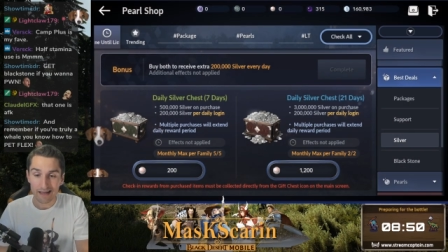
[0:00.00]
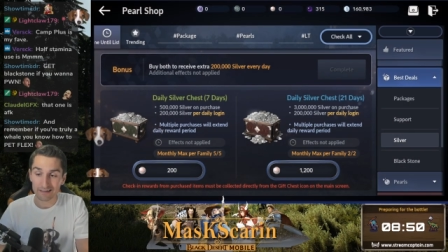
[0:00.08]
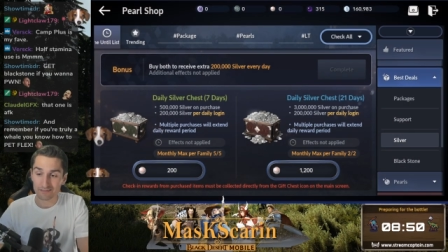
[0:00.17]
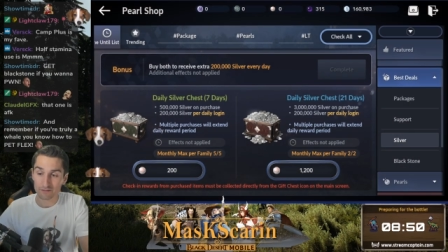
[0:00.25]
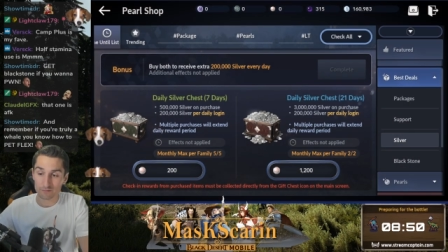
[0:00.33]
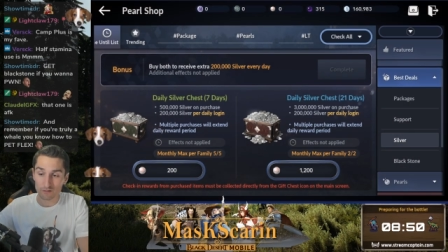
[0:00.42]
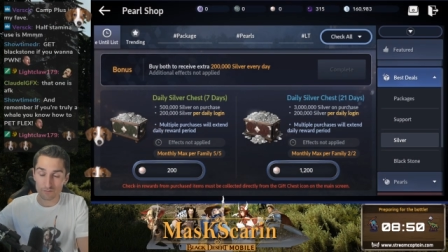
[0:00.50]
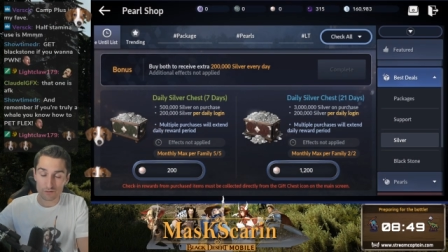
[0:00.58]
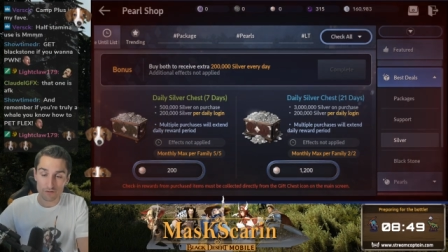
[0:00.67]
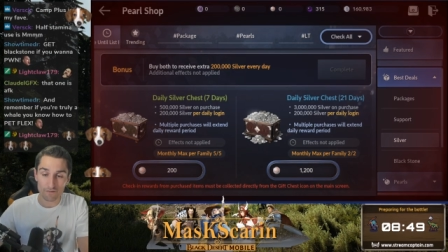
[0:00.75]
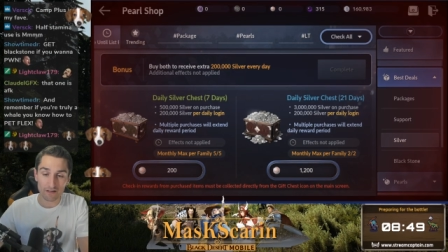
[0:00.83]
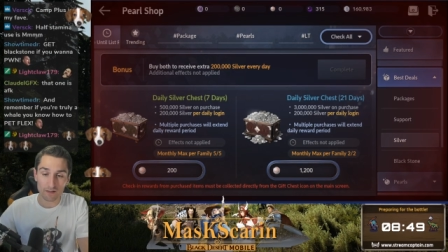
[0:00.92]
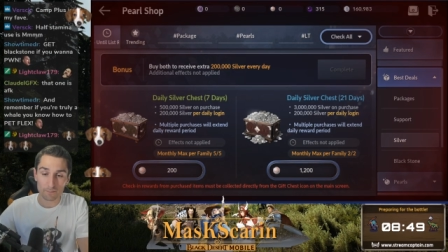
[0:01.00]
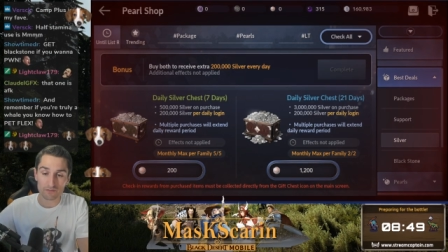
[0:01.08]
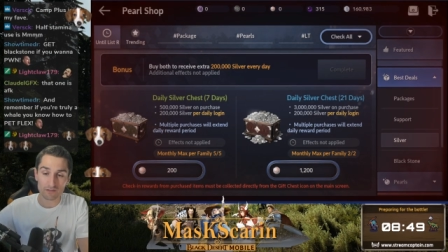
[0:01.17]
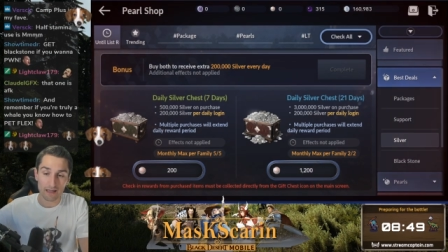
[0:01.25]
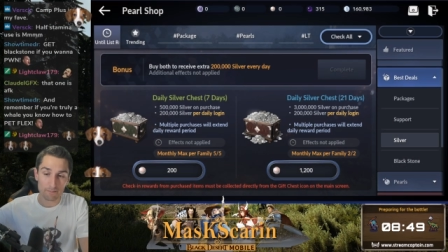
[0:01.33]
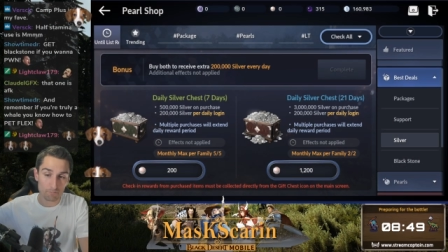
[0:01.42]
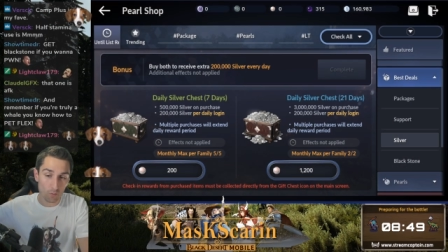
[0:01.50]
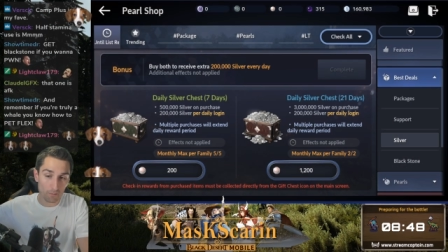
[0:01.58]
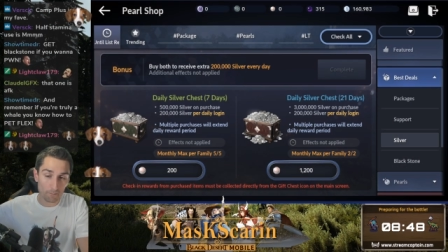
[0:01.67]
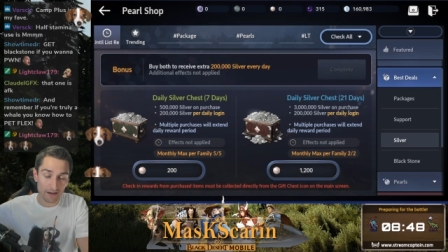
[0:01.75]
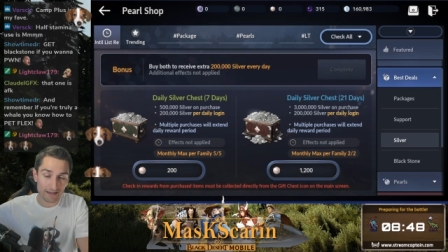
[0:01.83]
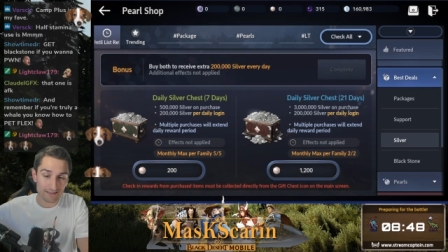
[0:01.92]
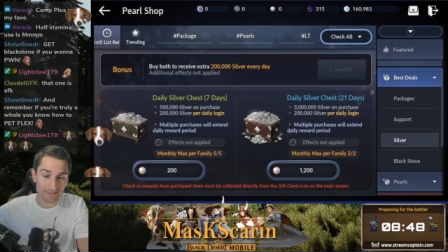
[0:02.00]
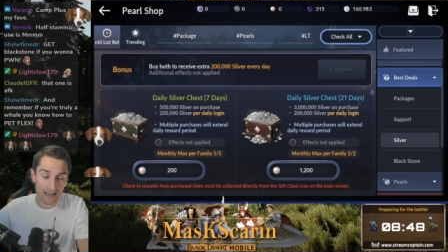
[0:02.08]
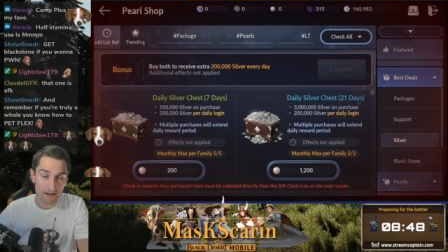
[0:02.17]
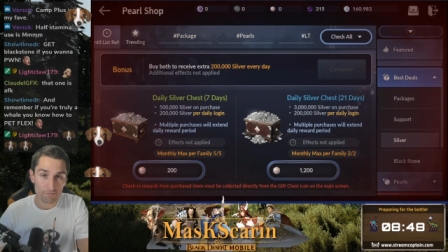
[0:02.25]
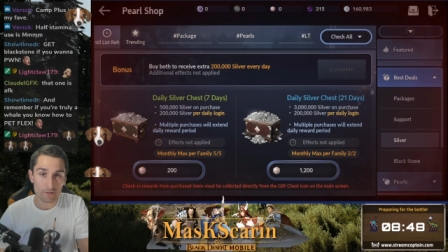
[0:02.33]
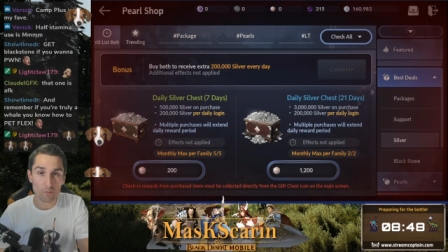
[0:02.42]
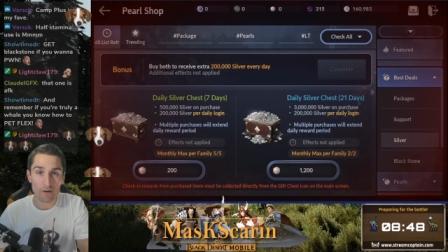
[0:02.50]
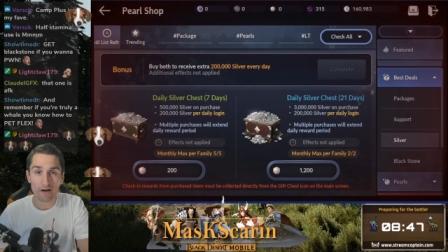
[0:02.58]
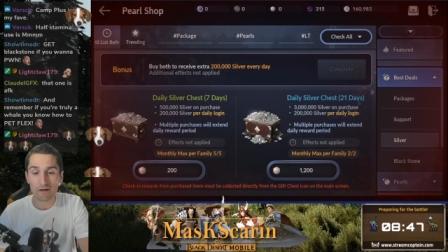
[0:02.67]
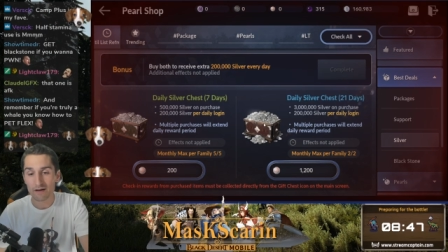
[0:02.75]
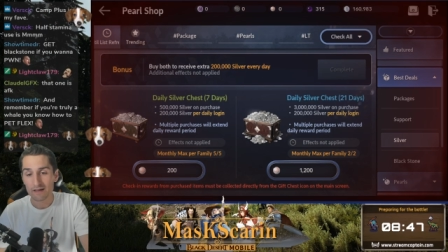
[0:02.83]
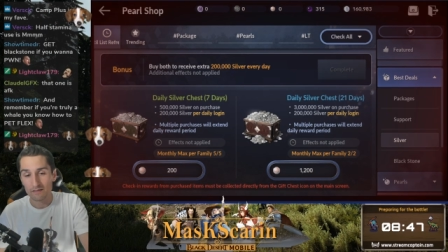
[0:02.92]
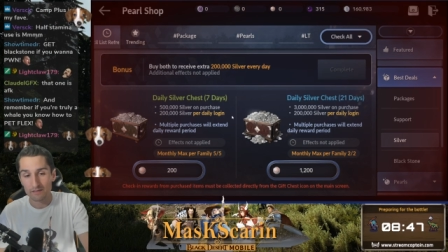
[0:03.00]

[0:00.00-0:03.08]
As the server develops and more money is everywhere,